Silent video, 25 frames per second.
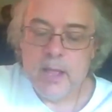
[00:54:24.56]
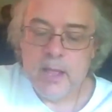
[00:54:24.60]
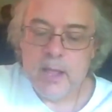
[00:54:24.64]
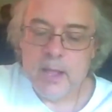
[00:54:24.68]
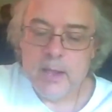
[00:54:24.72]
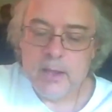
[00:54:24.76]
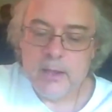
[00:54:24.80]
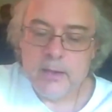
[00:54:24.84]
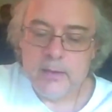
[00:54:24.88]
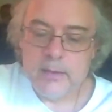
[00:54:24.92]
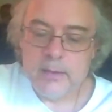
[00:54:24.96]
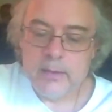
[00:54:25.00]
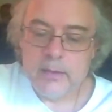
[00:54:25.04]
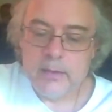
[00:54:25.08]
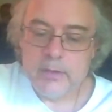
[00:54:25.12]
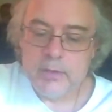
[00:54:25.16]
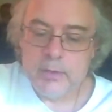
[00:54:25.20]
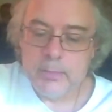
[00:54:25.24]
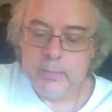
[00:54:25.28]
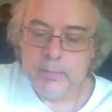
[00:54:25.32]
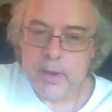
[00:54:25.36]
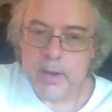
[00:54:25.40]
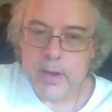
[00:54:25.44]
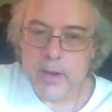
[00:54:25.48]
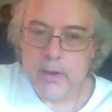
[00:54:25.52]
And it's
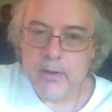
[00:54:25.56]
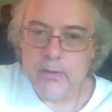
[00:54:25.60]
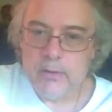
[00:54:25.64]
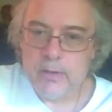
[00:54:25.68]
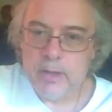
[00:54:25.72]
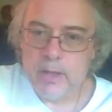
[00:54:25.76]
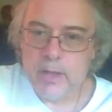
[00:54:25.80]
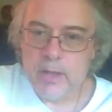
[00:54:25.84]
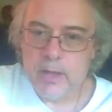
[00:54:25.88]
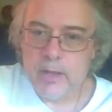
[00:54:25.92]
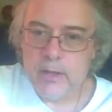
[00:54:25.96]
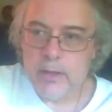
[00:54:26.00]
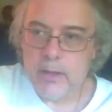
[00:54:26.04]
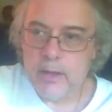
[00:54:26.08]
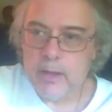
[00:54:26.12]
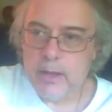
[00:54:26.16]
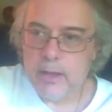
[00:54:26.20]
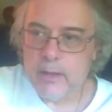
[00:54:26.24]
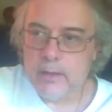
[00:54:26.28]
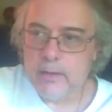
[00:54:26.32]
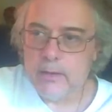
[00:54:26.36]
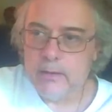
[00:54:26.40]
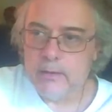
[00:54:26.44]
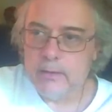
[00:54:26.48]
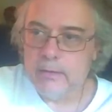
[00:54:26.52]
about, a,
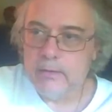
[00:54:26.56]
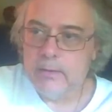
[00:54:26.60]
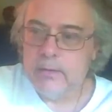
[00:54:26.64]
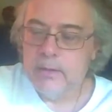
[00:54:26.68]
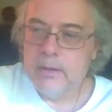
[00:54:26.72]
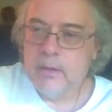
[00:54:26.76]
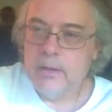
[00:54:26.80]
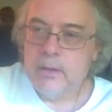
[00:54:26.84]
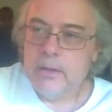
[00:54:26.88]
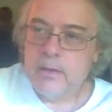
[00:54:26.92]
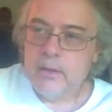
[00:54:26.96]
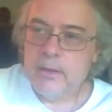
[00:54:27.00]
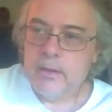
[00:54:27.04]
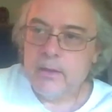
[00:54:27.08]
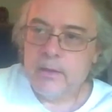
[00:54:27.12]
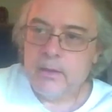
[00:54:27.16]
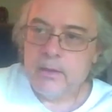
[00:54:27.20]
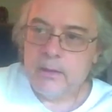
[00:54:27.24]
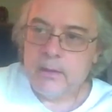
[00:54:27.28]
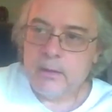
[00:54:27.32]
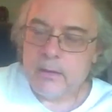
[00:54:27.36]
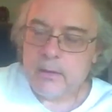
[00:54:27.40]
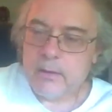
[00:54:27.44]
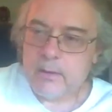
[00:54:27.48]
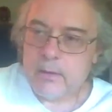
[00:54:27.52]
and
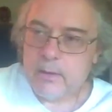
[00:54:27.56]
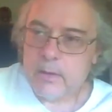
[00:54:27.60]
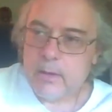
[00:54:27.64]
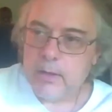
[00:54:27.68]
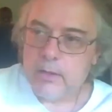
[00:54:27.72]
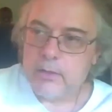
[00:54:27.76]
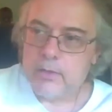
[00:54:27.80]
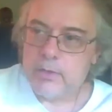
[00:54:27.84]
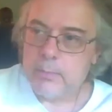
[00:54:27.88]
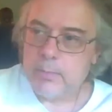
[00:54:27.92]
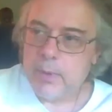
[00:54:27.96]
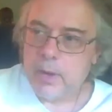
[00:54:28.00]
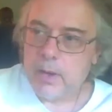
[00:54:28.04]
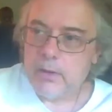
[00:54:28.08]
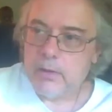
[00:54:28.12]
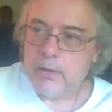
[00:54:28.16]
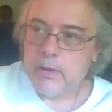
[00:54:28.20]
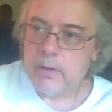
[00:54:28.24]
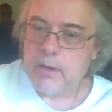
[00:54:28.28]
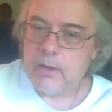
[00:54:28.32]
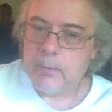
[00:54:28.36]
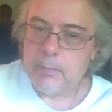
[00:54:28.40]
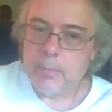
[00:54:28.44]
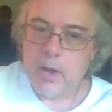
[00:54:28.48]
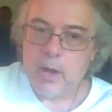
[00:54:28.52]
it's about
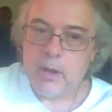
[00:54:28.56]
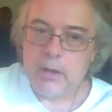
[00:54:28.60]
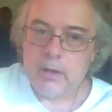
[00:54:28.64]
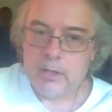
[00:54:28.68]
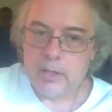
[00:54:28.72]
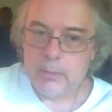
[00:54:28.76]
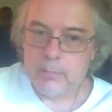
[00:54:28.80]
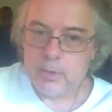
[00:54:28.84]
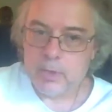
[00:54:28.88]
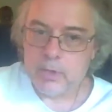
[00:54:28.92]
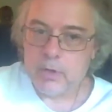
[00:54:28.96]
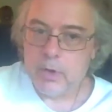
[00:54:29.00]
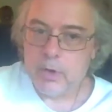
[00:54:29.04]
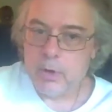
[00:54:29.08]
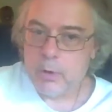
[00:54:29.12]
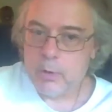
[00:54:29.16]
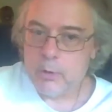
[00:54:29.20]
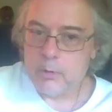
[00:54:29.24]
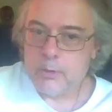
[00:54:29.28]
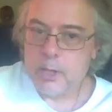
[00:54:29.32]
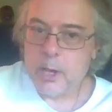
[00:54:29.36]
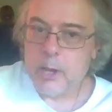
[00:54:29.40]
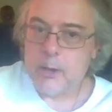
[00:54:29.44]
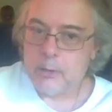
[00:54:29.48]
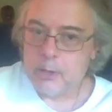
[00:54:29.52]
an apocalyptic
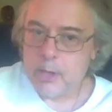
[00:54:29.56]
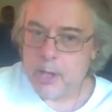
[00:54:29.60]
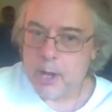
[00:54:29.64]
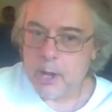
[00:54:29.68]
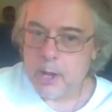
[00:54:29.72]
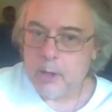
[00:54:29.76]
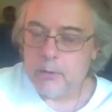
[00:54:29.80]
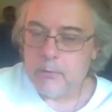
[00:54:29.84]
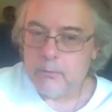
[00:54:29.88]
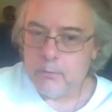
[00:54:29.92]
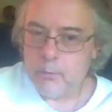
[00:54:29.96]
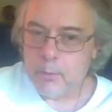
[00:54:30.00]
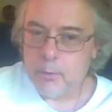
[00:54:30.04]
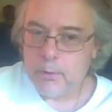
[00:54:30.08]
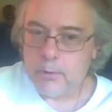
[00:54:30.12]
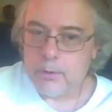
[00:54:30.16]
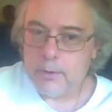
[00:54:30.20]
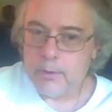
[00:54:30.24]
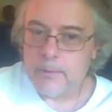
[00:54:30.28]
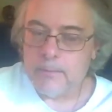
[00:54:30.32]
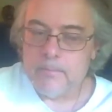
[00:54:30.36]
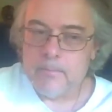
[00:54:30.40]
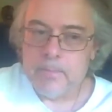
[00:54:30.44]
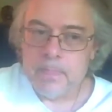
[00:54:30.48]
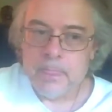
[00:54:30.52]
cult out in California,
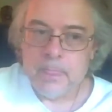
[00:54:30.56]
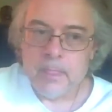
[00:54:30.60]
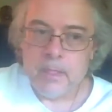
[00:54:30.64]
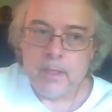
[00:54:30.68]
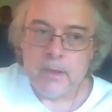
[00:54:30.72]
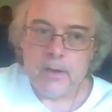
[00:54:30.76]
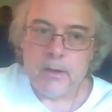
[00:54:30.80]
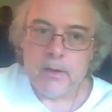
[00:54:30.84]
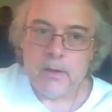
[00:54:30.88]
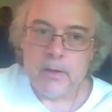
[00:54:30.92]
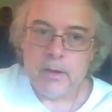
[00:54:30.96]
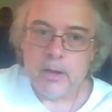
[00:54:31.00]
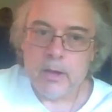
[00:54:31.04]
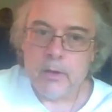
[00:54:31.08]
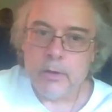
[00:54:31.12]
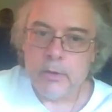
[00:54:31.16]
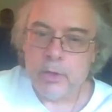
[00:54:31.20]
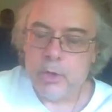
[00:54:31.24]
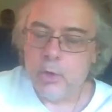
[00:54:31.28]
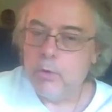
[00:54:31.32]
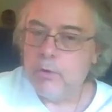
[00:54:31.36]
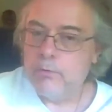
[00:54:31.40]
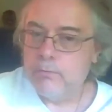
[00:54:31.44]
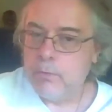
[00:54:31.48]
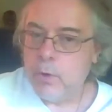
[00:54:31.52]
uh, a
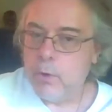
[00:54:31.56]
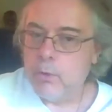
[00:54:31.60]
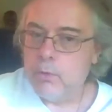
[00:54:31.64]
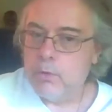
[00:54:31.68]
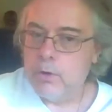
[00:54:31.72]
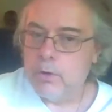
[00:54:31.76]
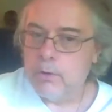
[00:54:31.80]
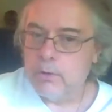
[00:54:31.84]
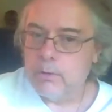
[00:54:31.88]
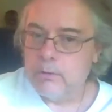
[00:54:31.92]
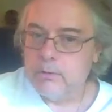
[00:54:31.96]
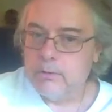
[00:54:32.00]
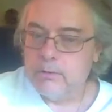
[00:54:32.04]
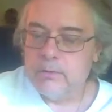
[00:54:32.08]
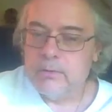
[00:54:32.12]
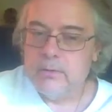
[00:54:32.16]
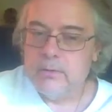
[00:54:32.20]
U F O cult.